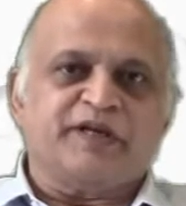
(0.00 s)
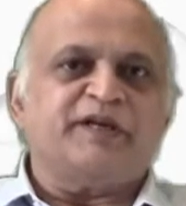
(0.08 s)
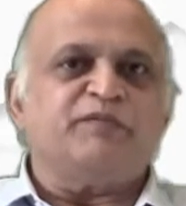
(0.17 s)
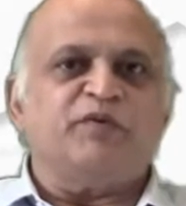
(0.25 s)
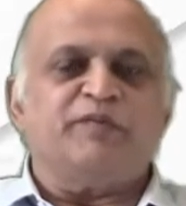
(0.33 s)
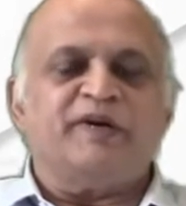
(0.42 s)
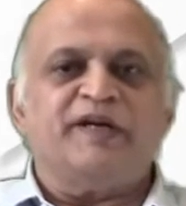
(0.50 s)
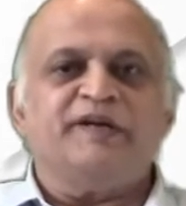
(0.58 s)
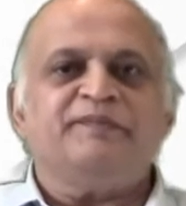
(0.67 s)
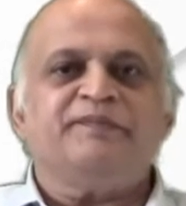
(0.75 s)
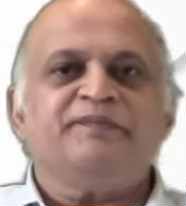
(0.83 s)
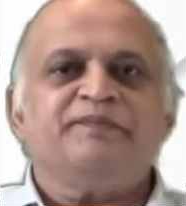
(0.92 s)
at
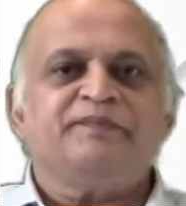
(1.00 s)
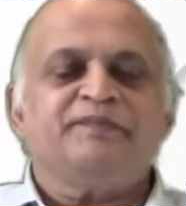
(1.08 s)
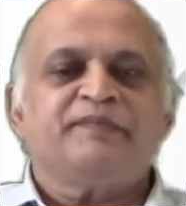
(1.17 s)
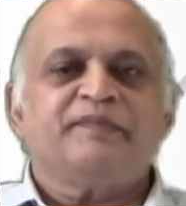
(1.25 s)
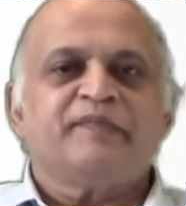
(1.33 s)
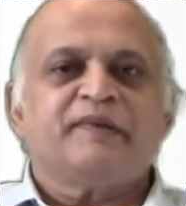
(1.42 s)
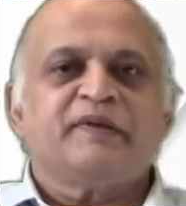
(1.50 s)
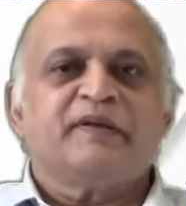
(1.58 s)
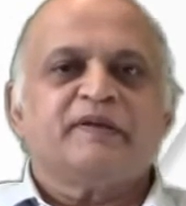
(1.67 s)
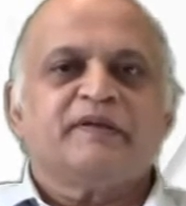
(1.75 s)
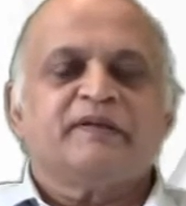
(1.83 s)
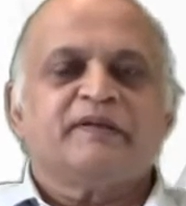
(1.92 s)
Mumbai.
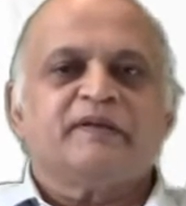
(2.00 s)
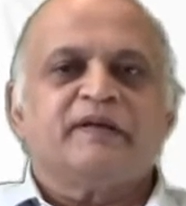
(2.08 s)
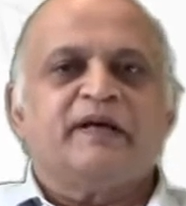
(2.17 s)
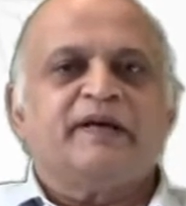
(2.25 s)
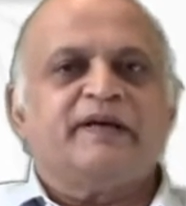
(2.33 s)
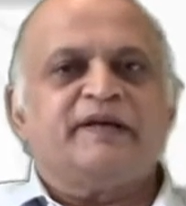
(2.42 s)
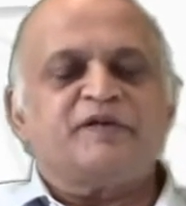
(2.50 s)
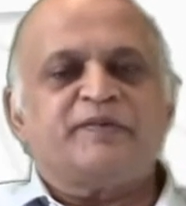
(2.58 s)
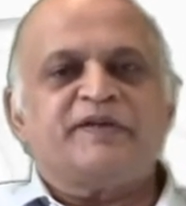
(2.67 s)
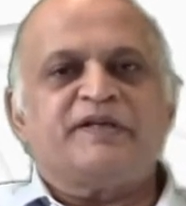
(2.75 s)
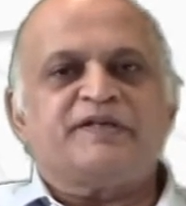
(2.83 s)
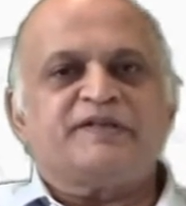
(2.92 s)
I had an
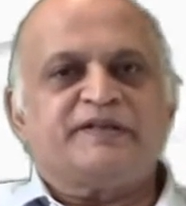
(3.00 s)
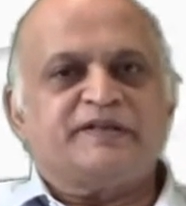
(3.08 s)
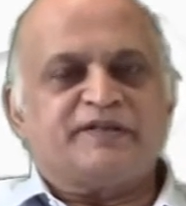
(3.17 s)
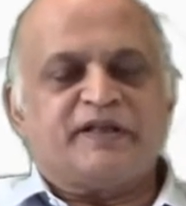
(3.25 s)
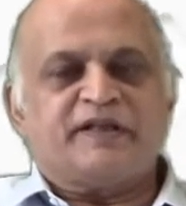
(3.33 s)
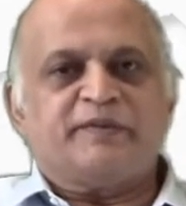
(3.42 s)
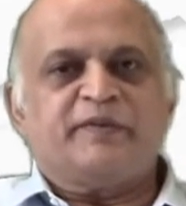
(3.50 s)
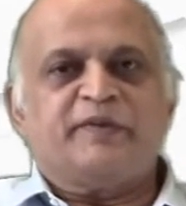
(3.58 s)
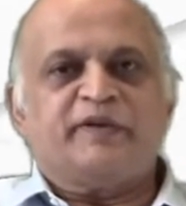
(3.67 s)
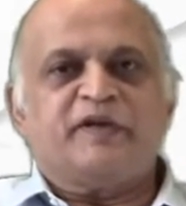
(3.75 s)
experience at the Tata Memorial